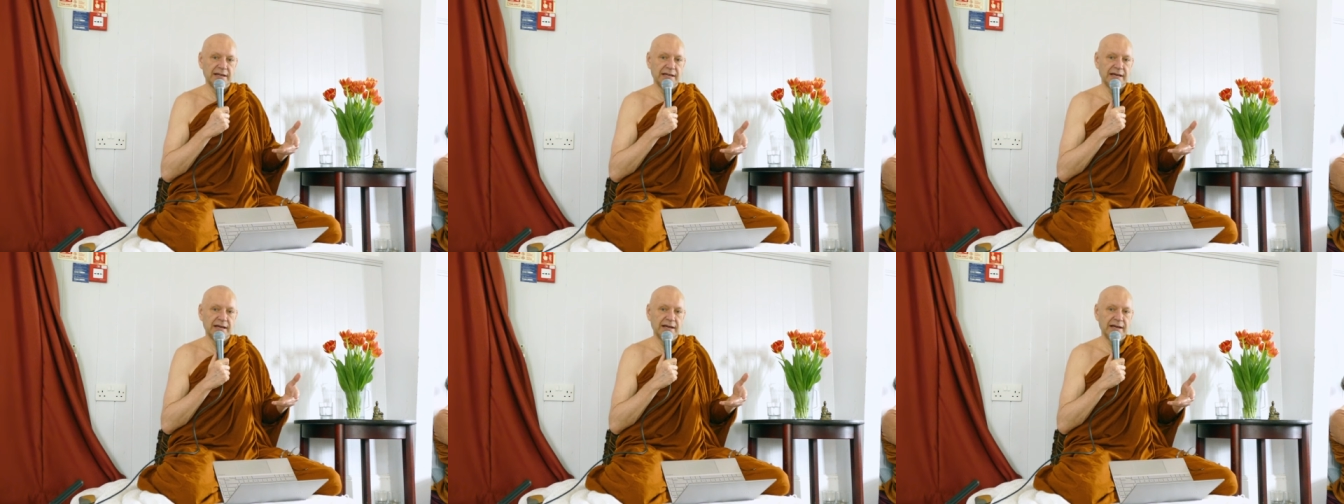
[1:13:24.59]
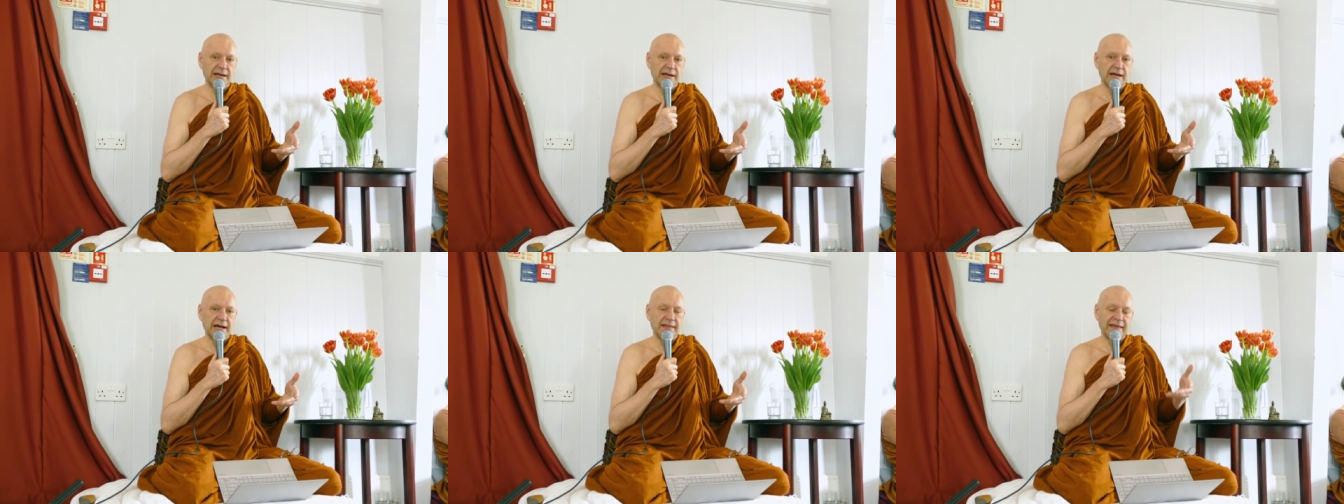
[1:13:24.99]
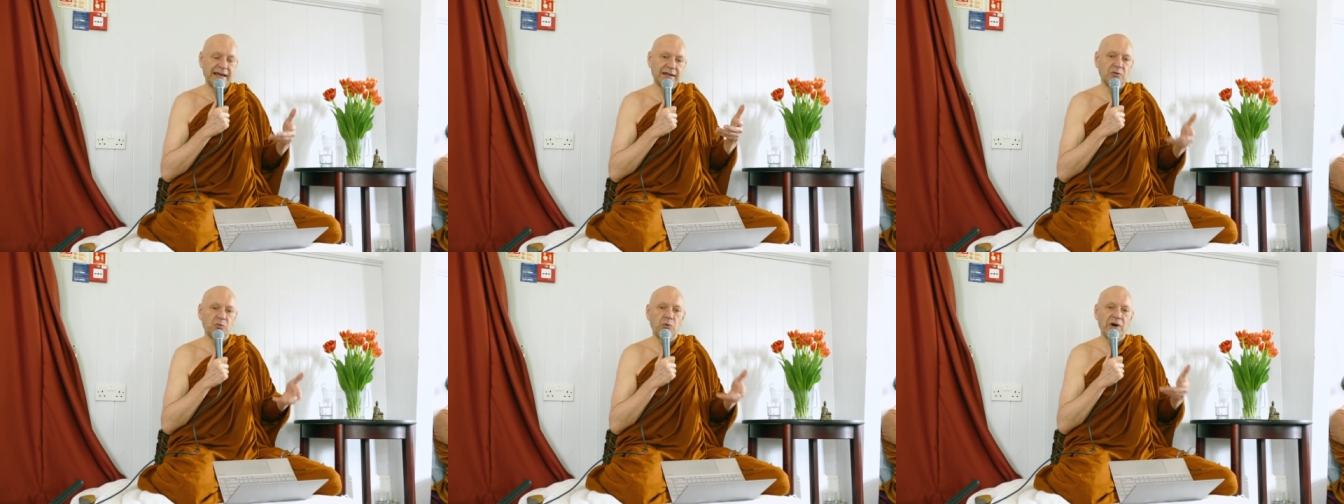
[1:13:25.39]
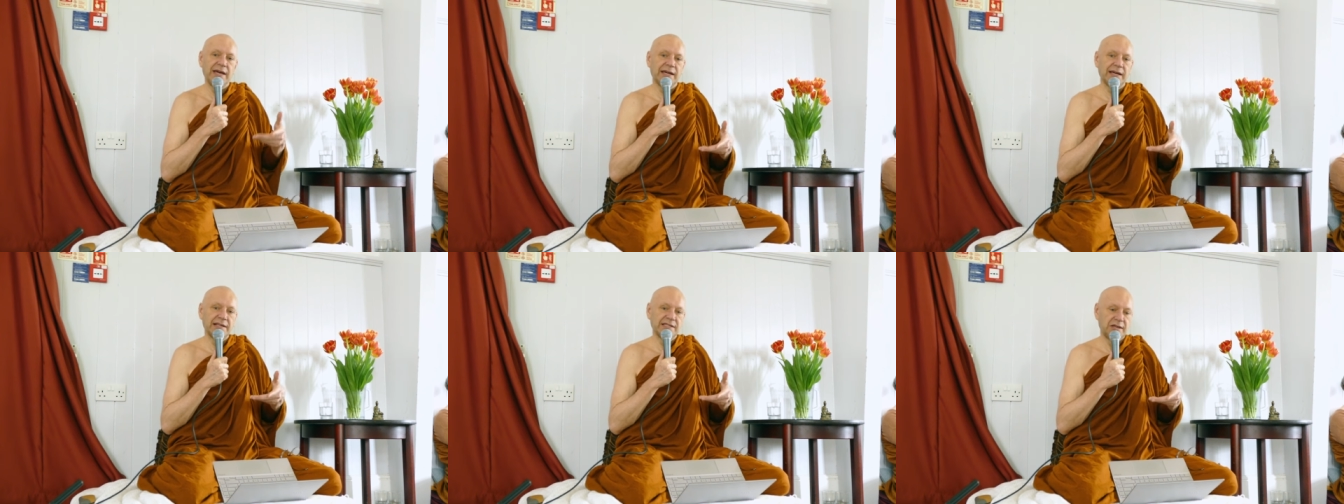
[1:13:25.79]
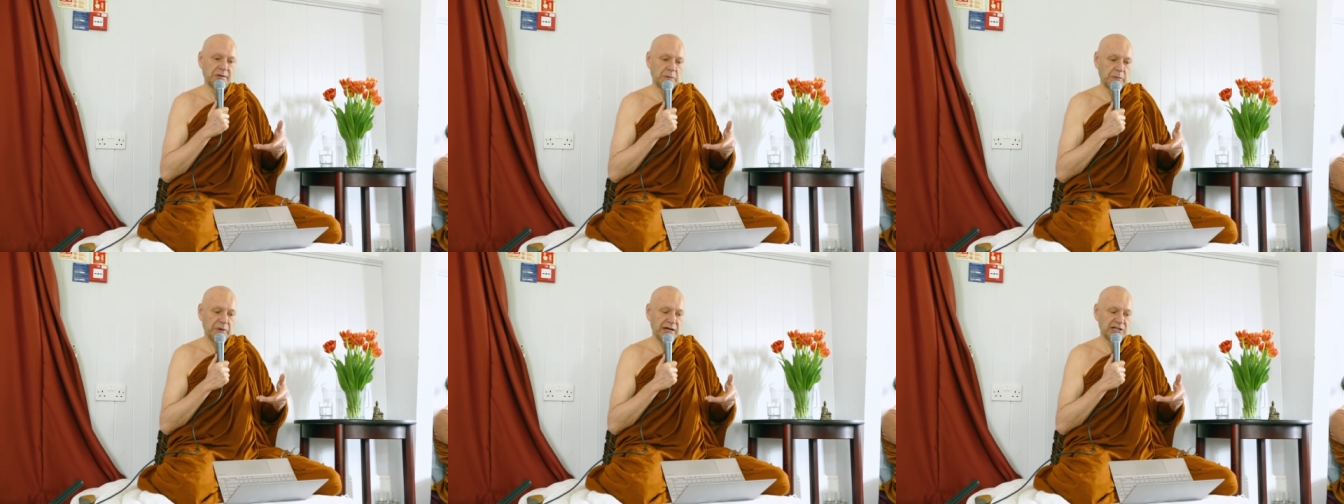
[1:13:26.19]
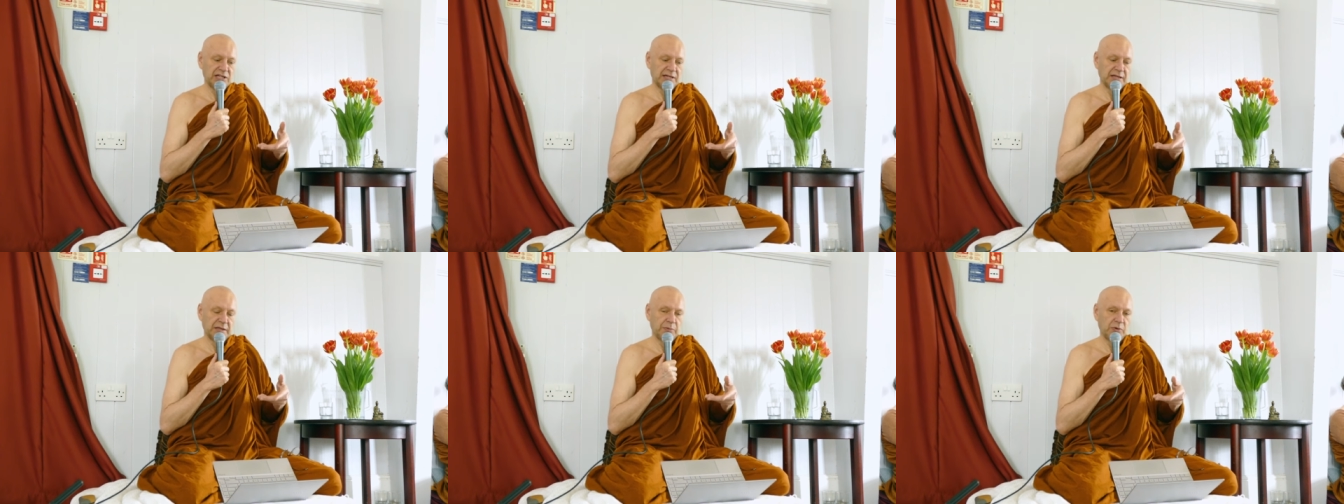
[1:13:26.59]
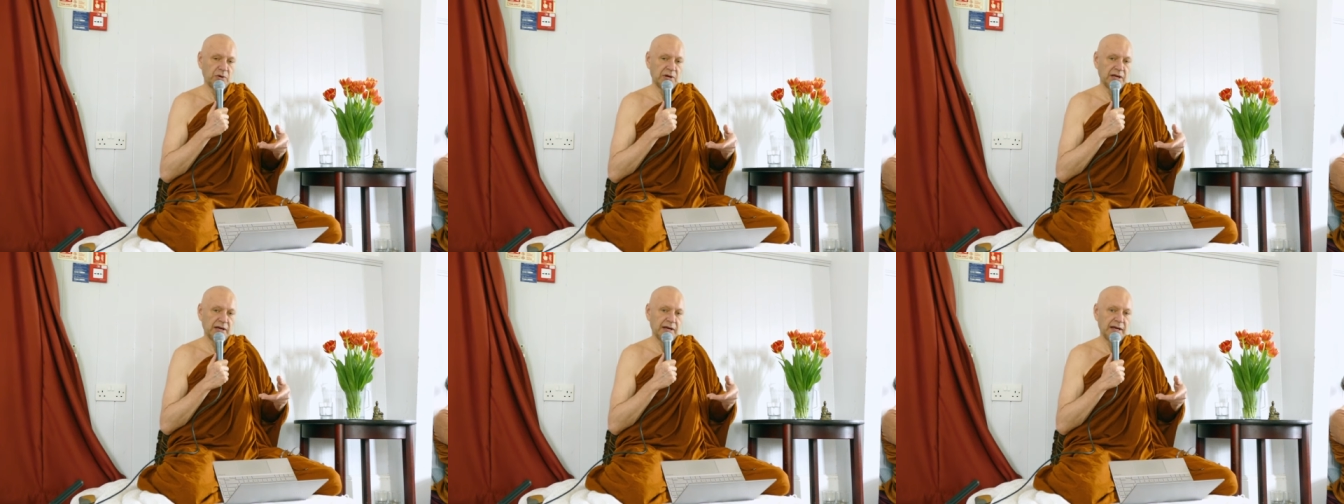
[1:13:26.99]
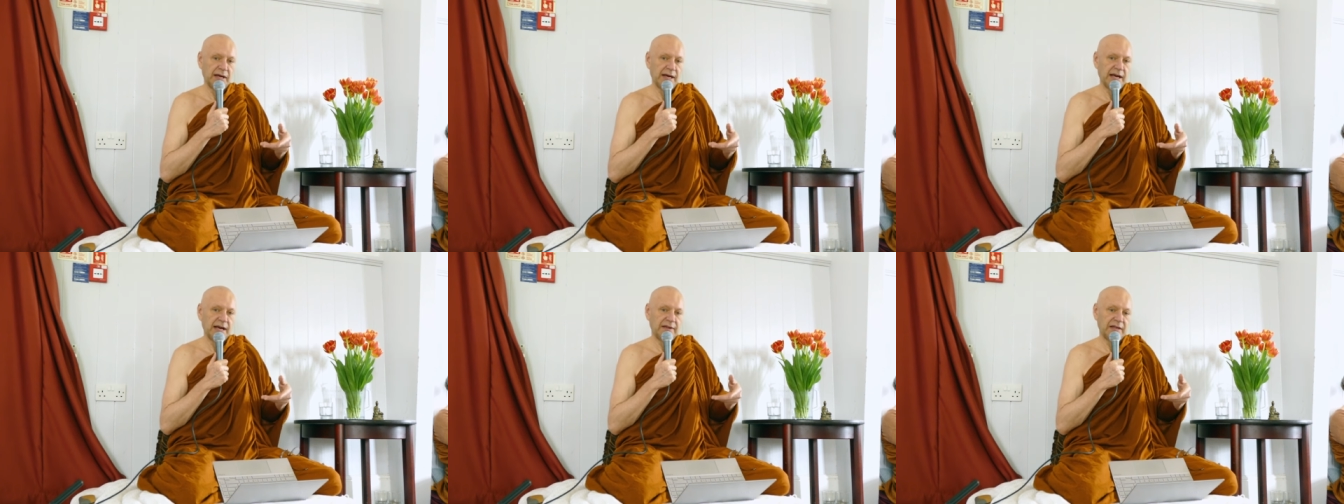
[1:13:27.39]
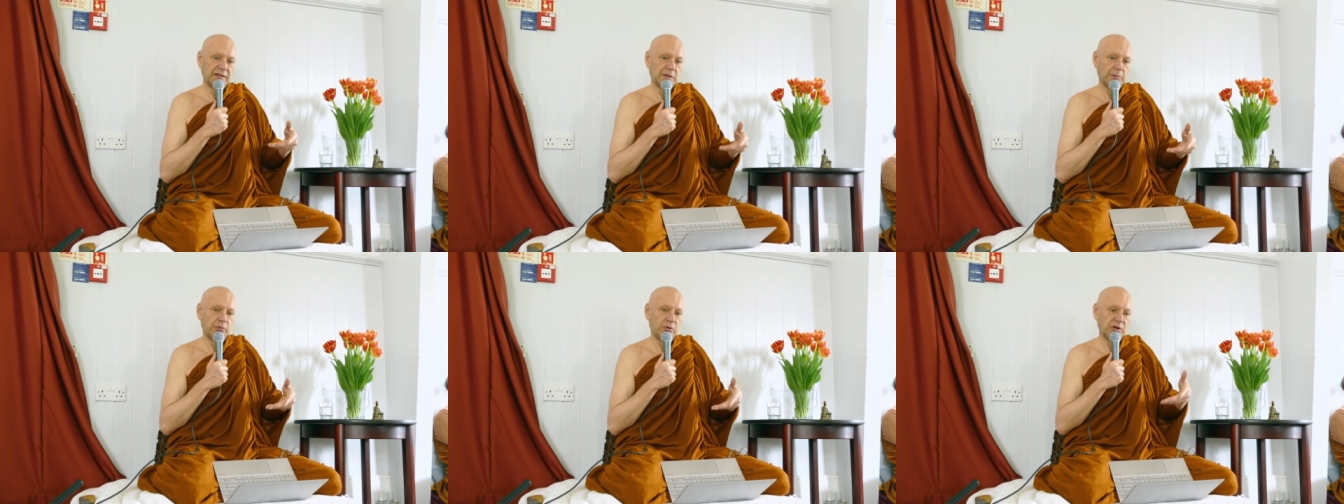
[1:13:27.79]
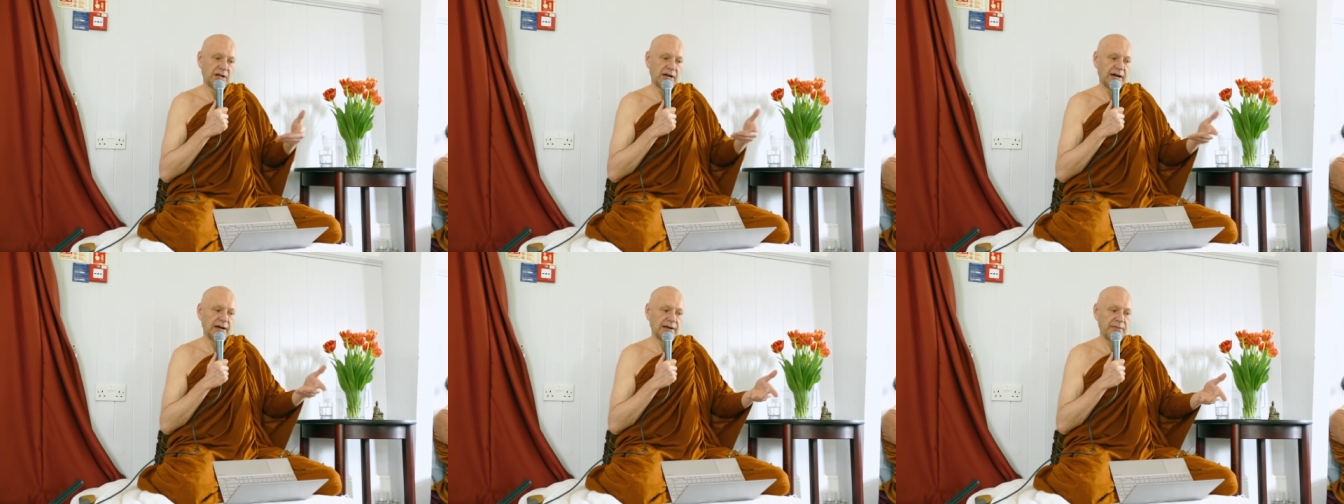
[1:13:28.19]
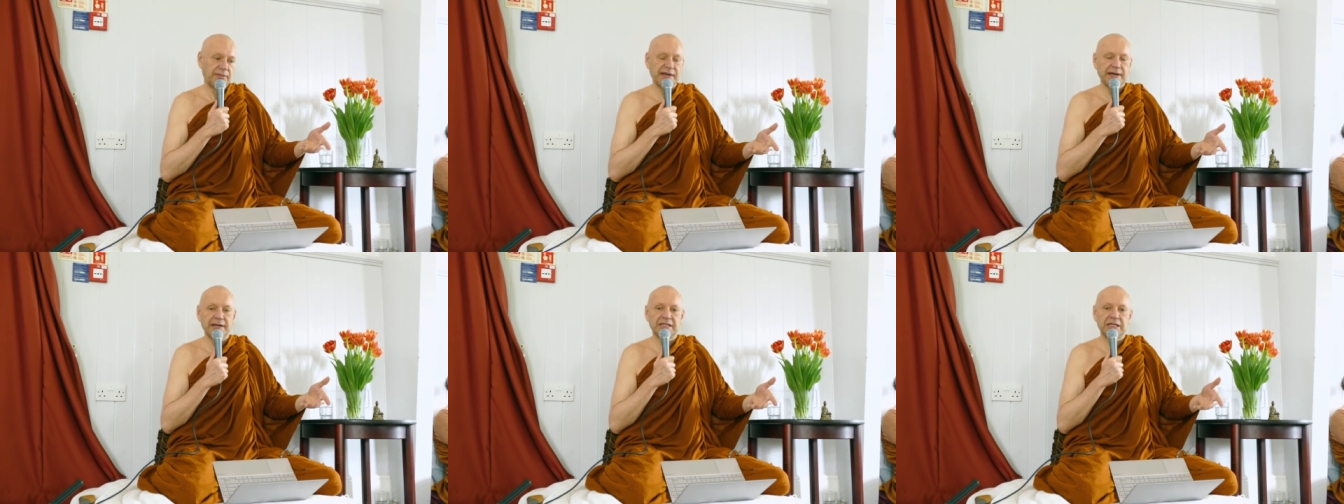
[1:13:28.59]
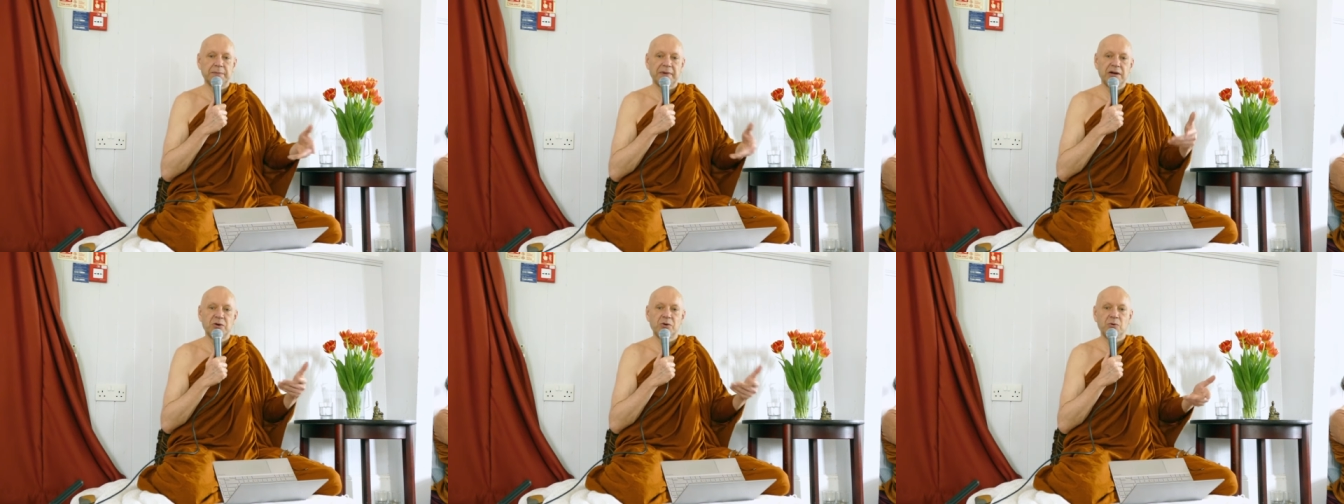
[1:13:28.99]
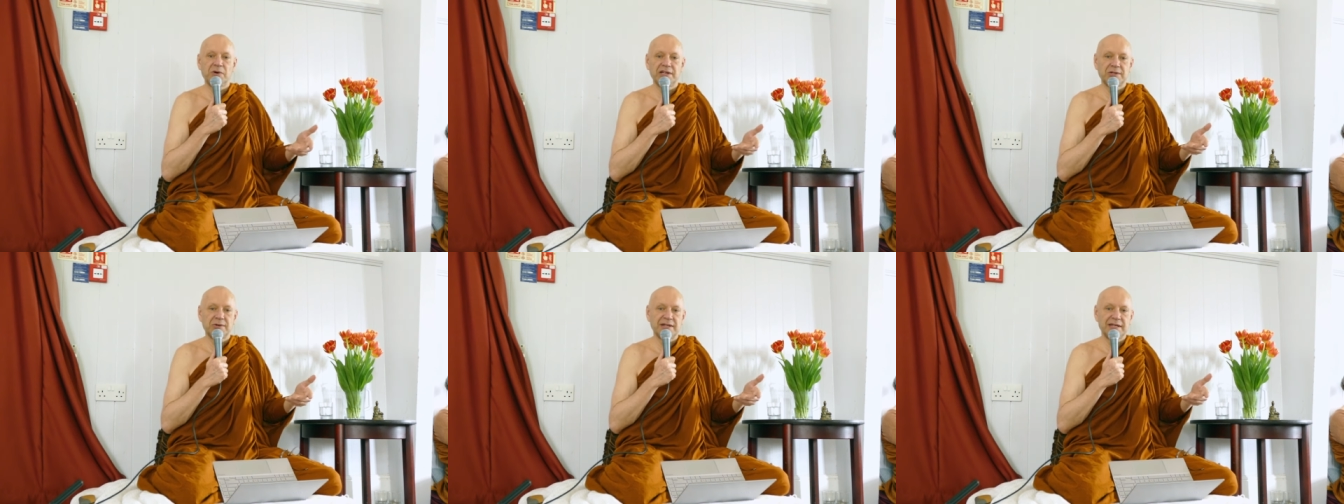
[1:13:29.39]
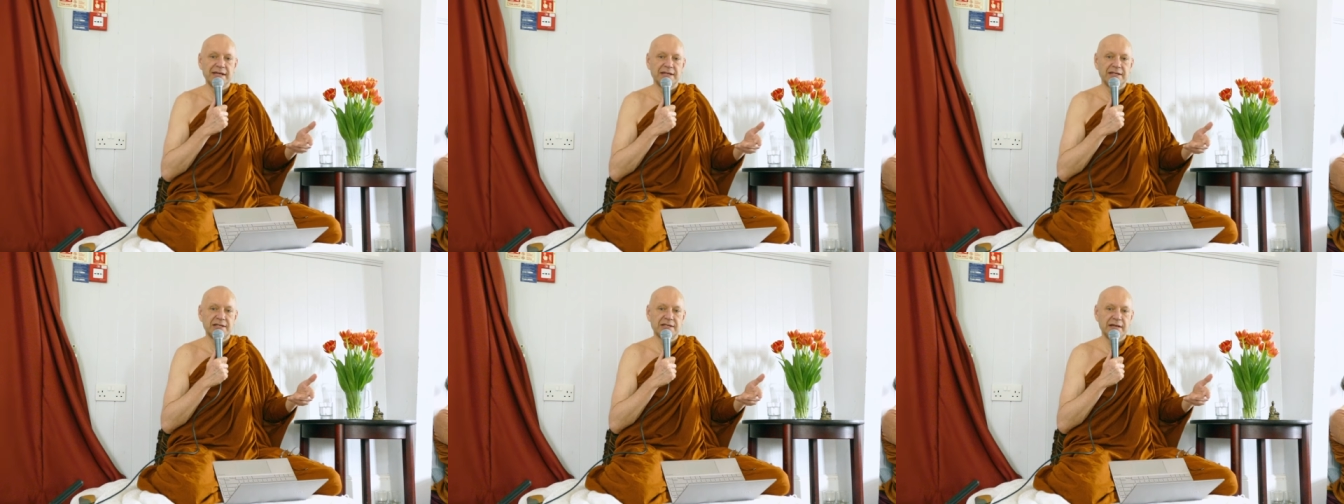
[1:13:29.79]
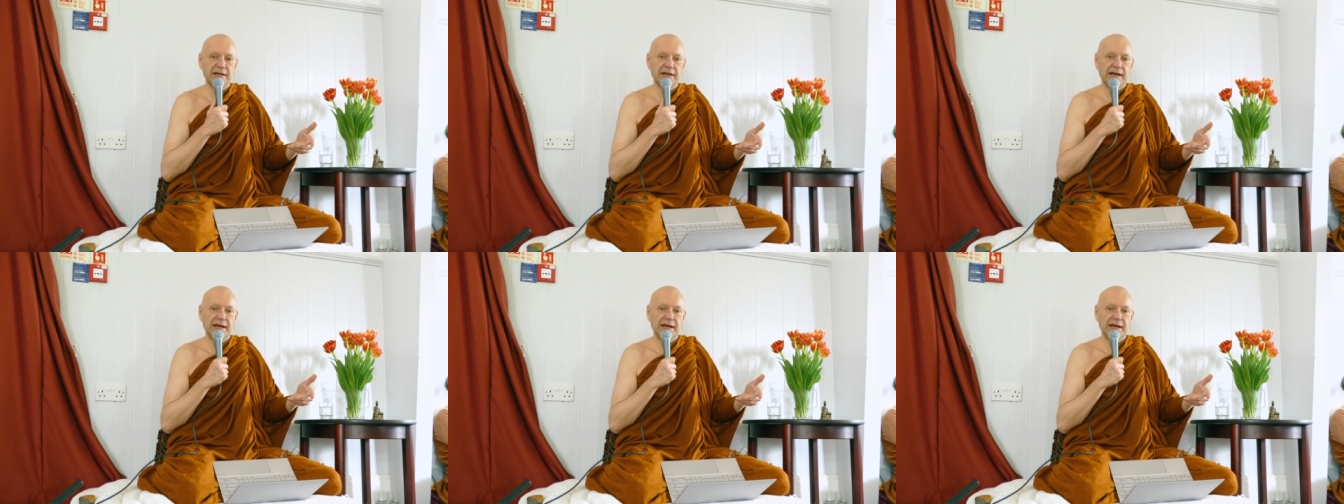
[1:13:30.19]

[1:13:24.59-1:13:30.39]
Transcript: Yeah, and that awakens the compassion in the Buddha. And then the Buddha thinks about who he should teach, uh,